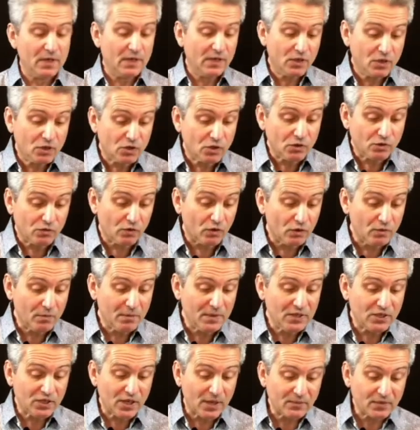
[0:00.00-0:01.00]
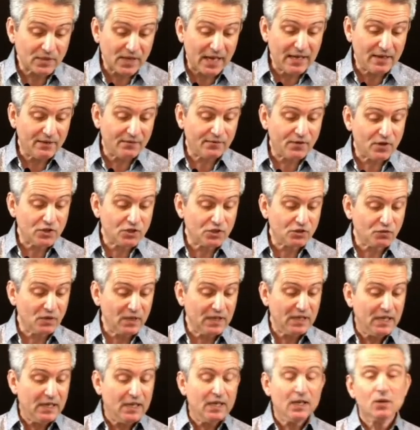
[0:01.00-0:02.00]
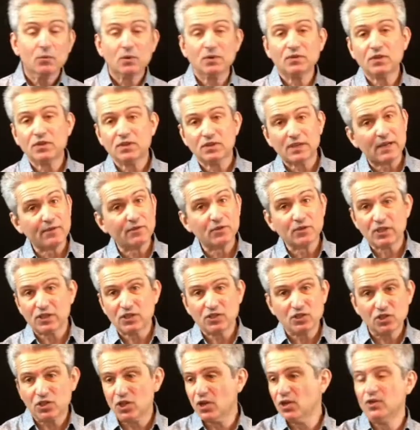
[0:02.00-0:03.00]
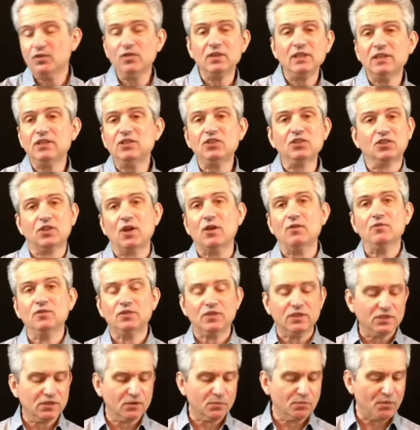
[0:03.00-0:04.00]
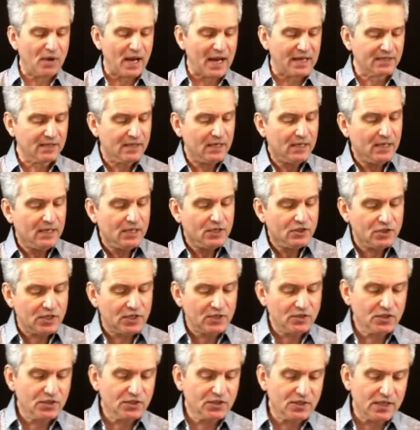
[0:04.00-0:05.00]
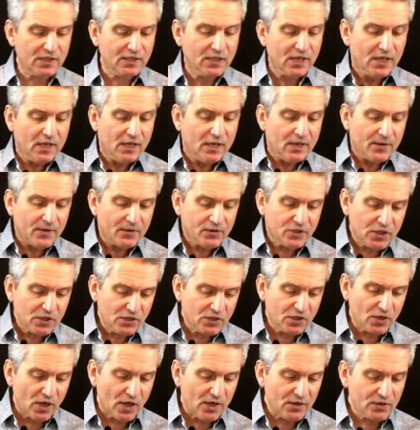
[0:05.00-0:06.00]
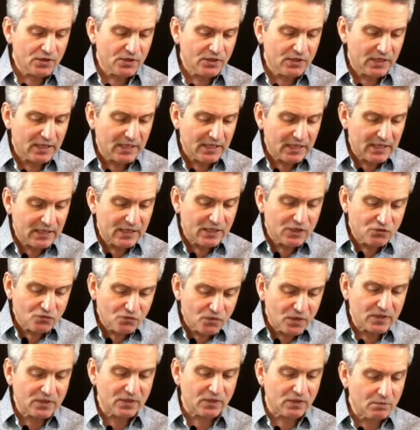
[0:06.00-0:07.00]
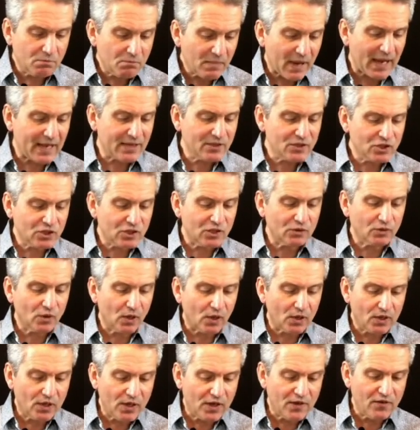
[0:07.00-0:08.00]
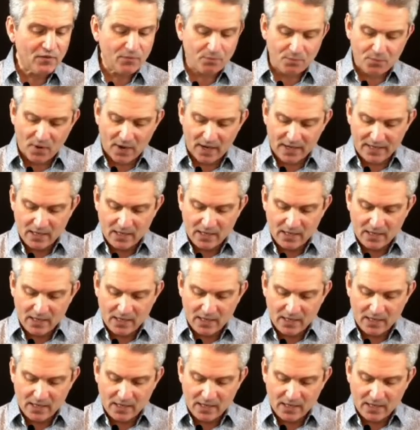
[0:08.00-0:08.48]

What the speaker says: And in Deuteronomy chapter 8, verse 3, when the devil says, "Turn these stones into bread," Jesus answered, "It is written, man shall not live by